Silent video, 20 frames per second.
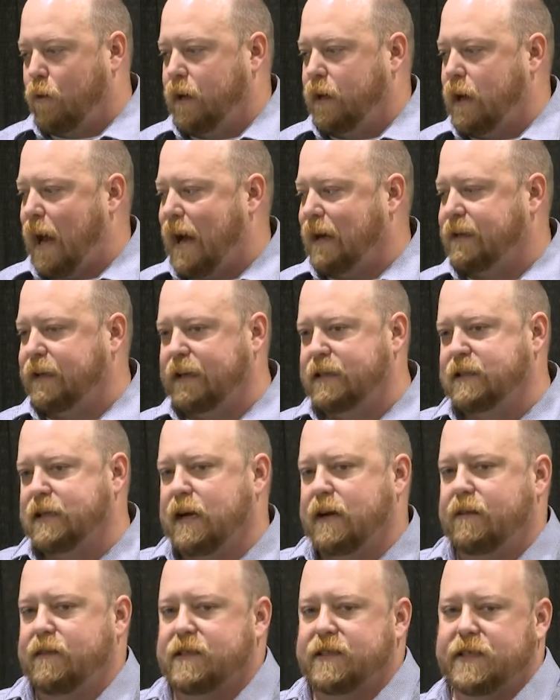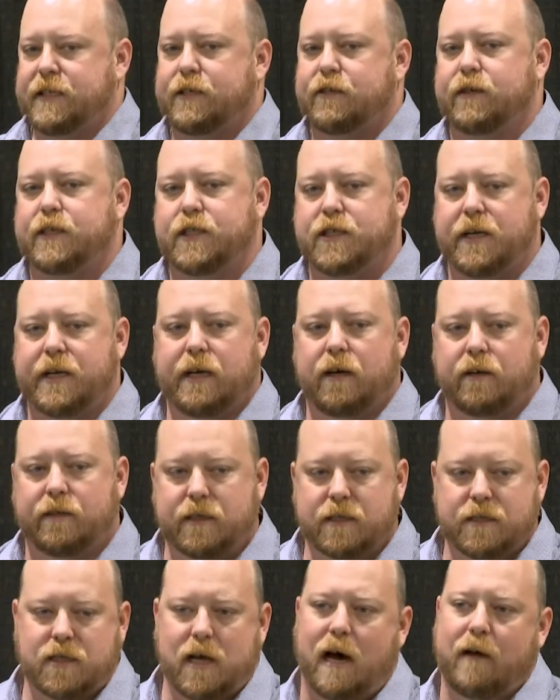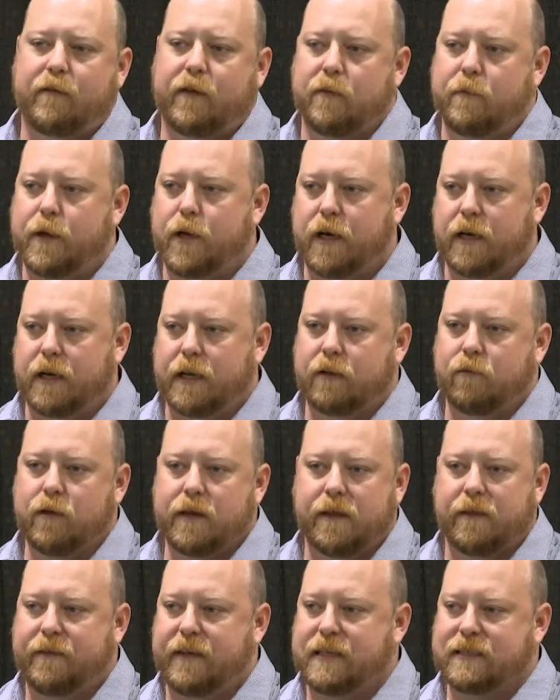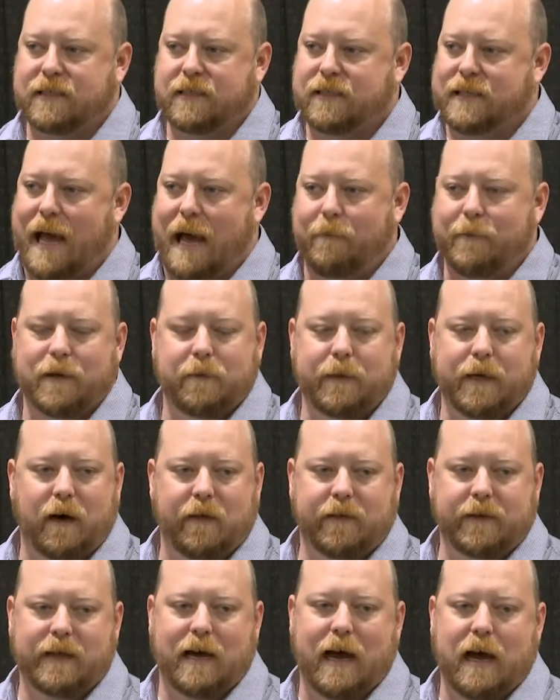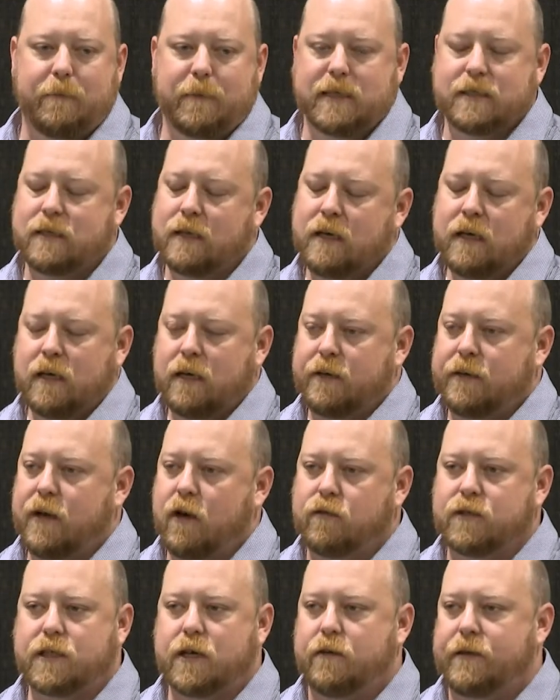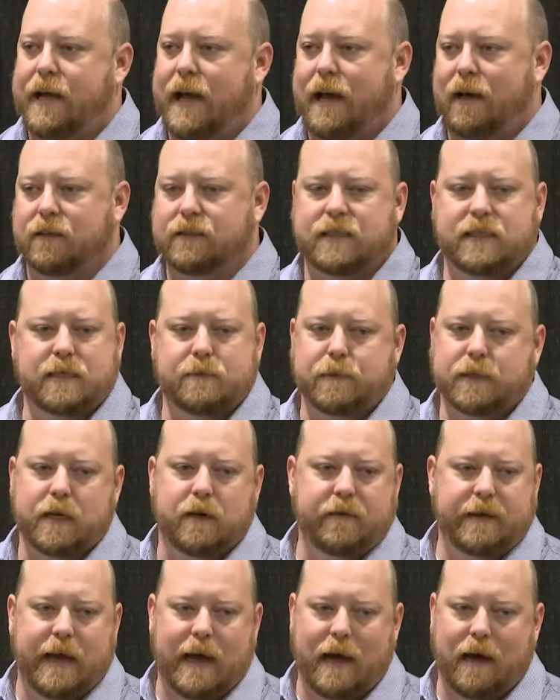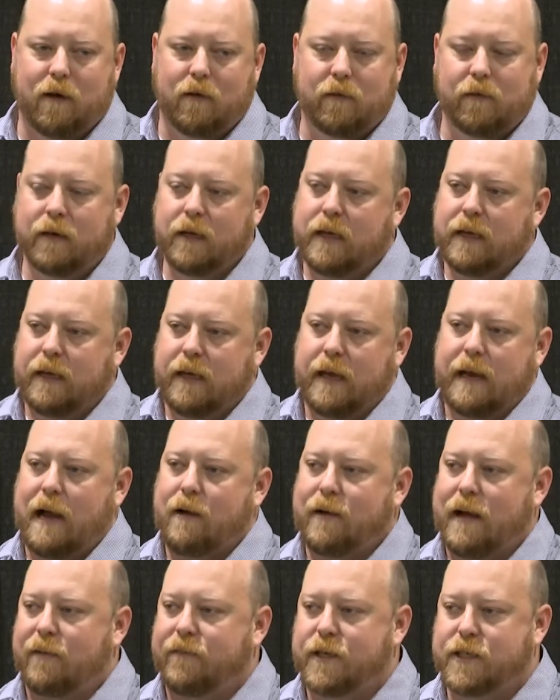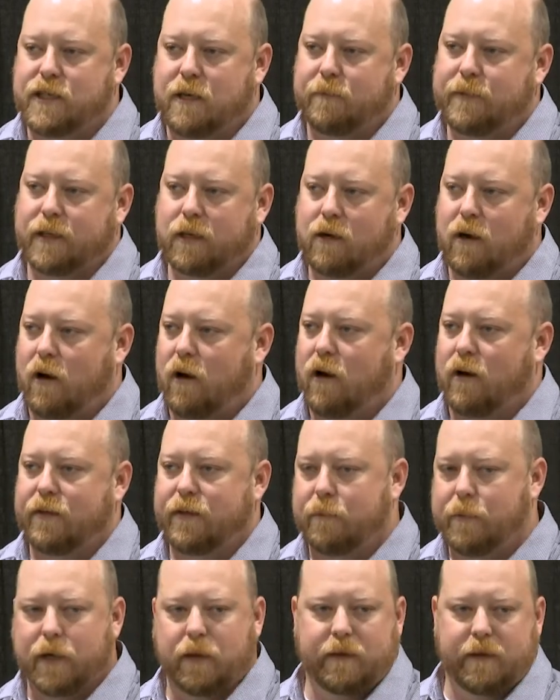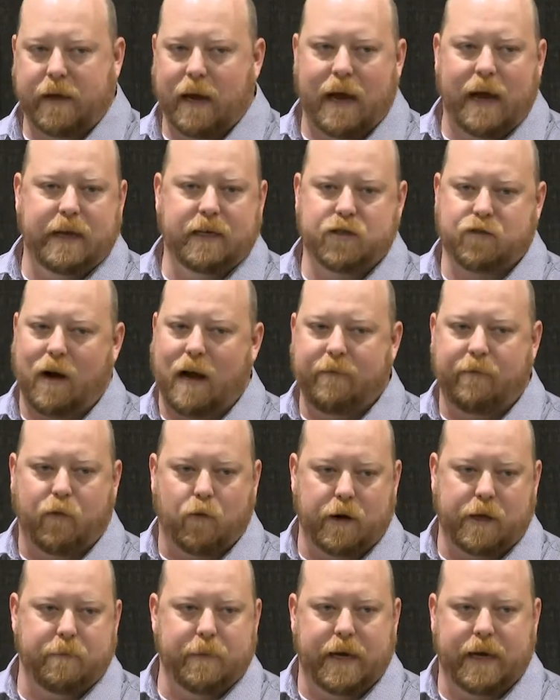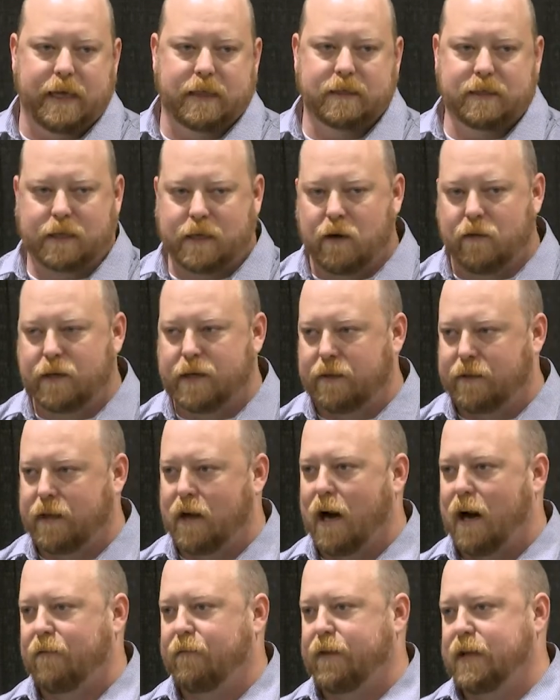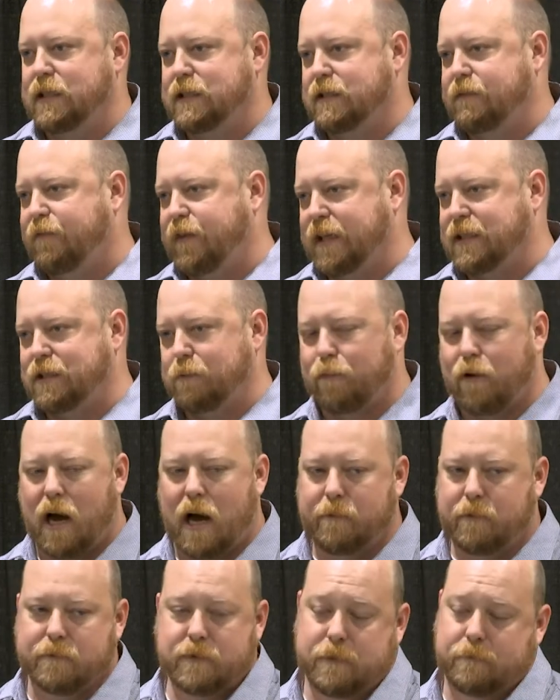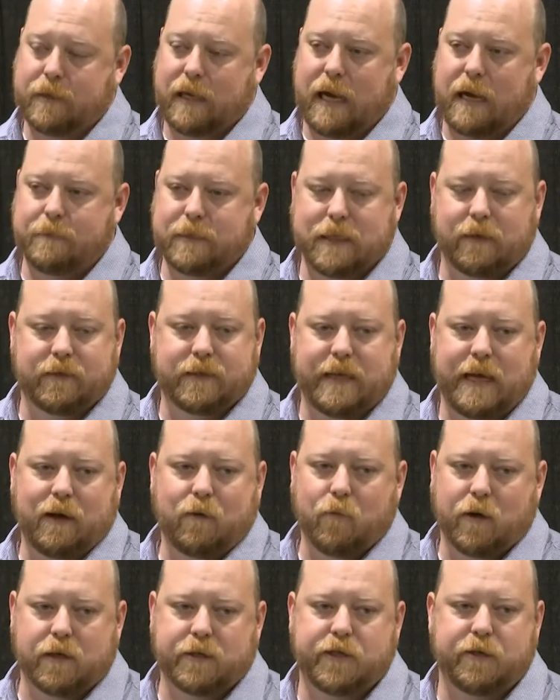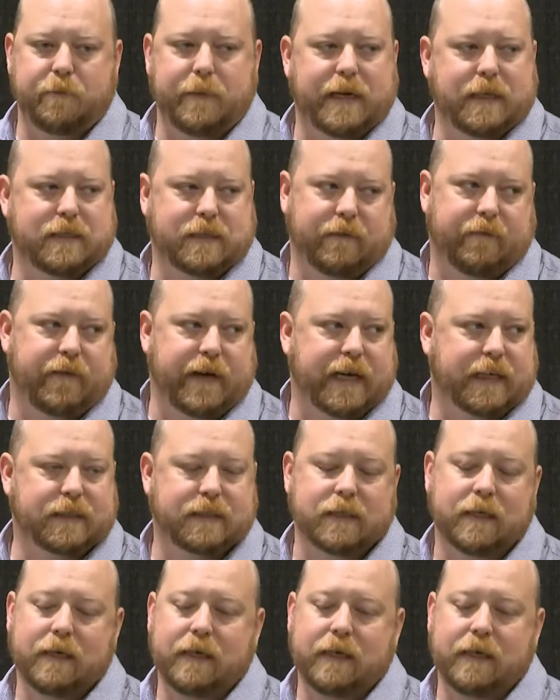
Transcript: acting as kind of the senior engineer in the soft community, and one of the things that just happened to me all the time is nodes go down, systems go down, and I would have to jump in the car in the middle of the night, drive 40 minutes, go into the office, fix a problem sometimes that would take 1 or 2 minutes to fix.